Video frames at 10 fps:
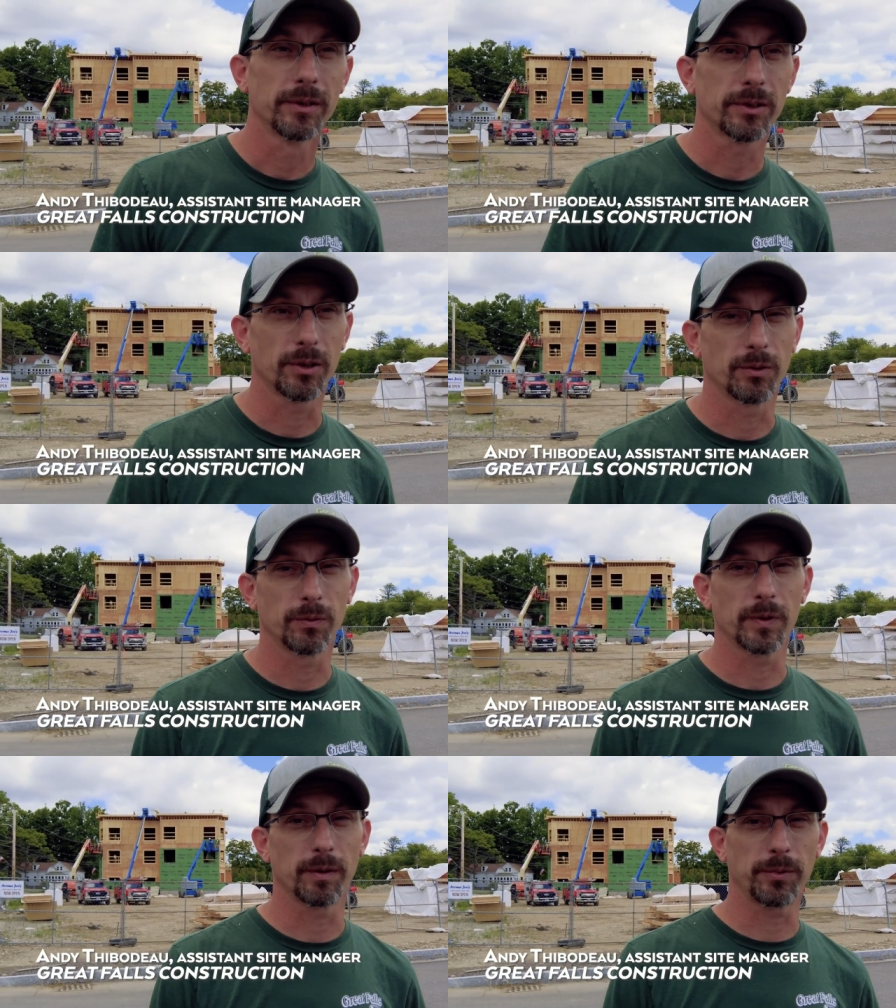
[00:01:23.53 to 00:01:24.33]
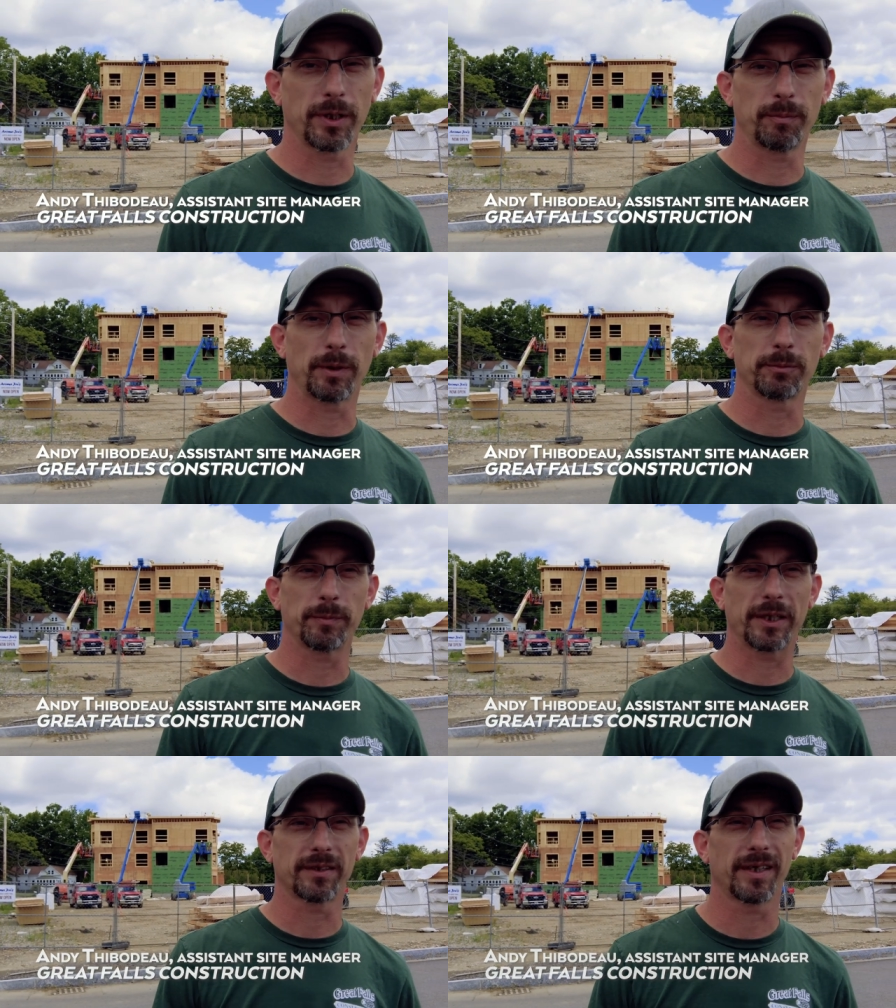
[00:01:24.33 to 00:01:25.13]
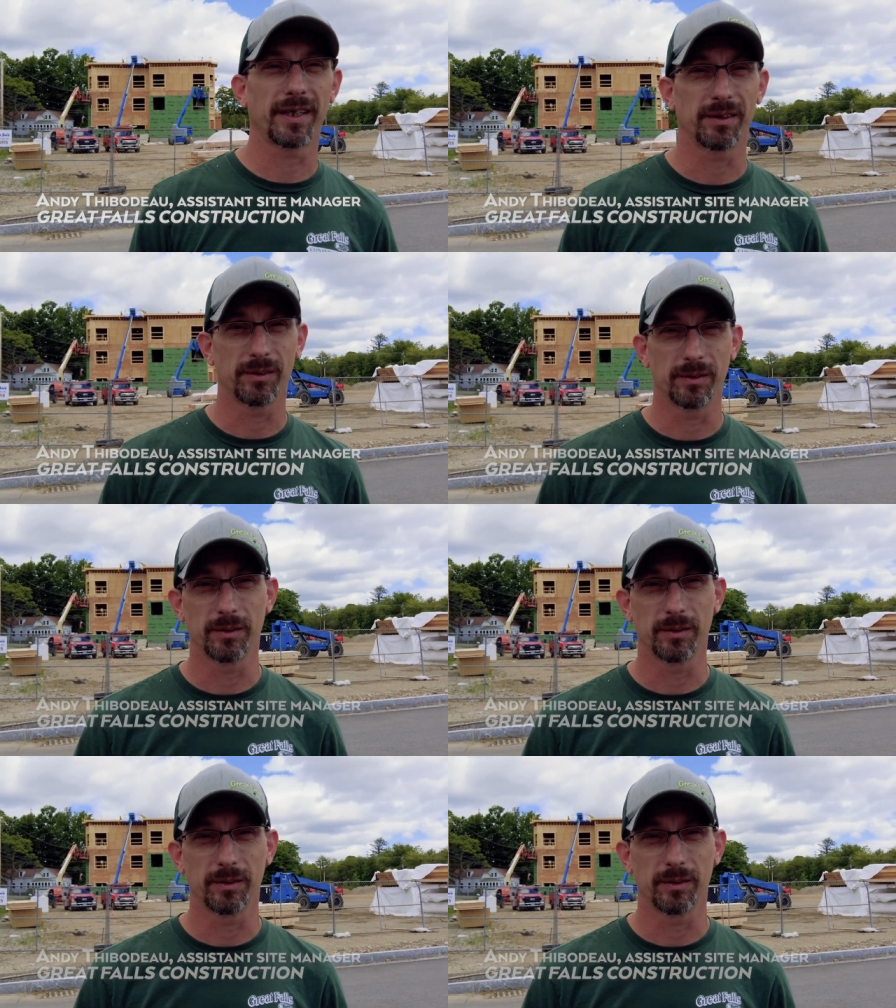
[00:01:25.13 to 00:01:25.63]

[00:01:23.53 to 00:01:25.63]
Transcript: So we're pretty pumped about that.